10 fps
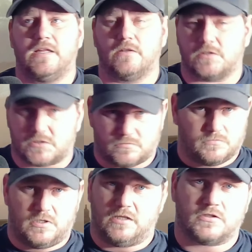It looks
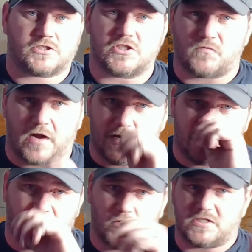it looks just fine
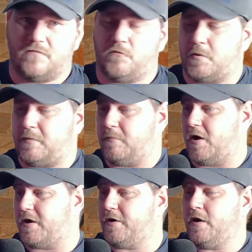on the 1440p
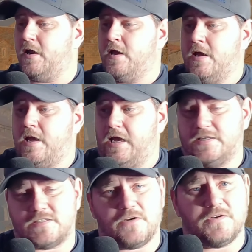monitor, and
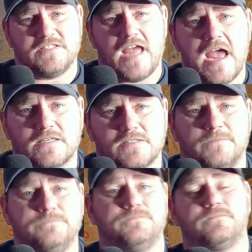the Series X,